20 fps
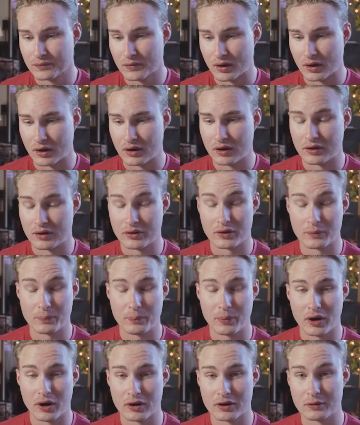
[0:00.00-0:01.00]
The
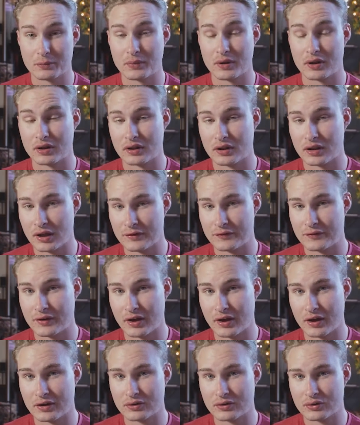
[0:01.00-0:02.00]
bottom
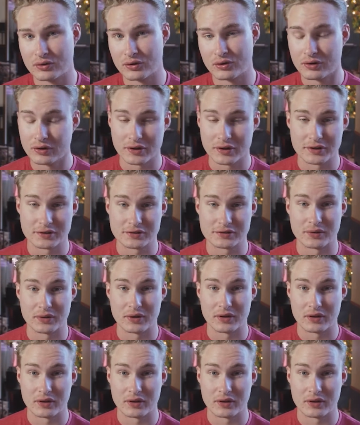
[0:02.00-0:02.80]
left-hand corner is